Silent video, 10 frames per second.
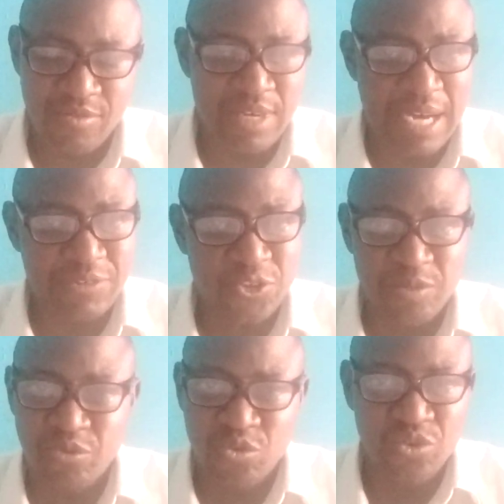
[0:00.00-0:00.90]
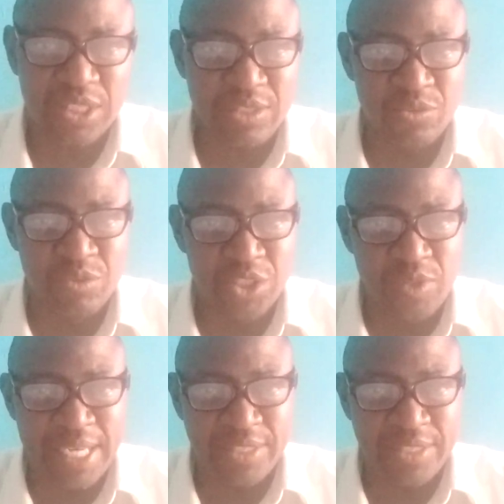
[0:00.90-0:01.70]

We have some tools in which we are